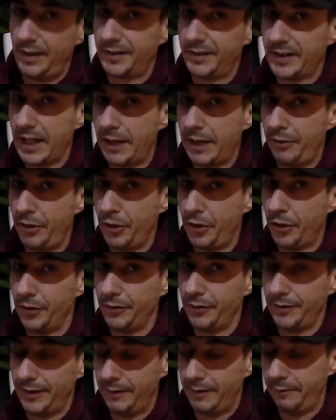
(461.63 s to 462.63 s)
Let's carry
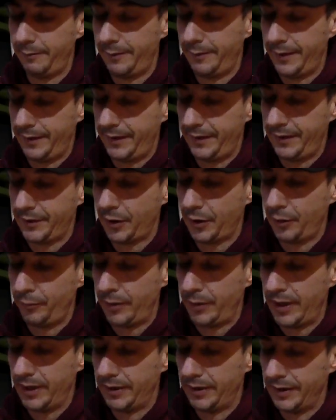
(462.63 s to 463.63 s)
on and fit this
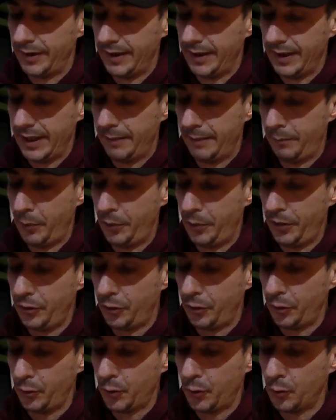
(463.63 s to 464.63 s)
O-ring and put
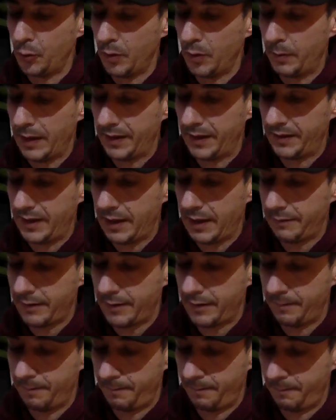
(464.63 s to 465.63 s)
the oil cooler back
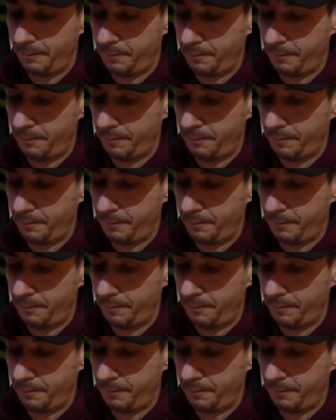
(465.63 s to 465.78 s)
together.